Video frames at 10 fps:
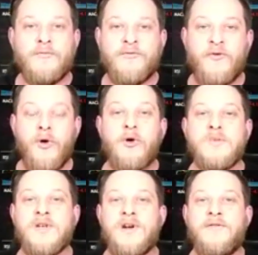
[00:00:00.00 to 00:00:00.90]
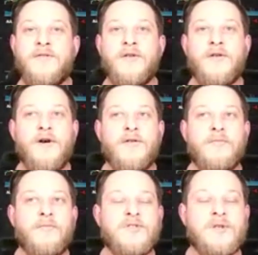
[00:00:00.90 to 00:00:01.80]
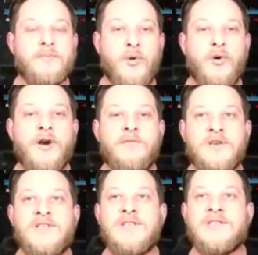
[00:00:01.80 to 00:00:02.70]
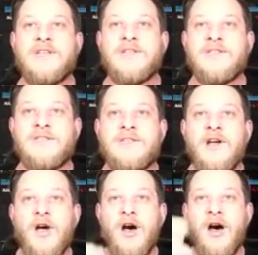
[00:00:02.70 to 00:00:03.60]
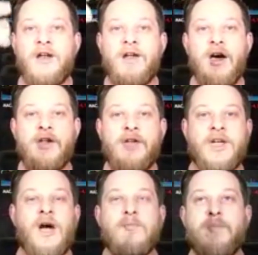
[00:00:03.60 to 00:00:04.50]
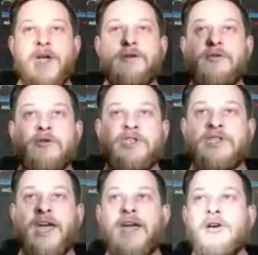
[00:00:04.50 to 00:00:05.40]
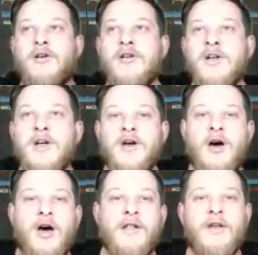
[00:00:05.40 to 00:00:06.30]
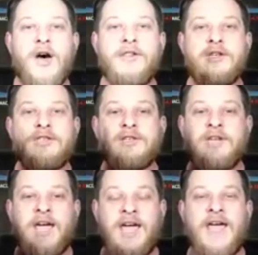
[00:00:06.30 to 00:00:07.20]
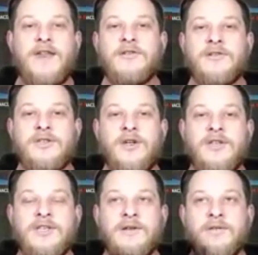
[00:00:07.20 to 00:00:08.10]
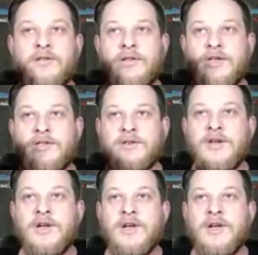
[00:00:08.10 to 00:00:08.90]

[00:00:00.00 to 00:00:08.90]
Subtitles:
forms of support and resistance on like a micro scale on these candles, on these